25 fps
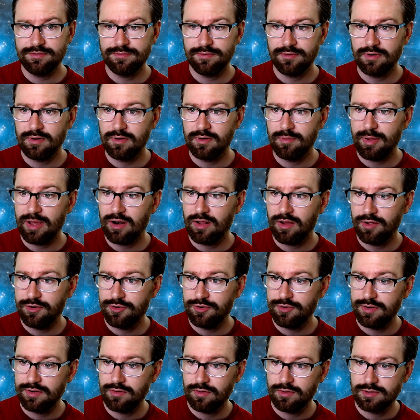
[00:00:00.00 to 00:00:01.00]
for about
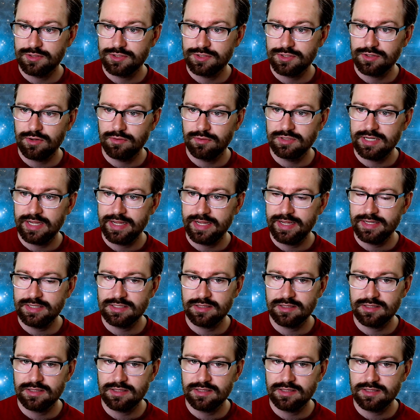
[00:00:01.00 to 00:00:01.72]
100 or so days,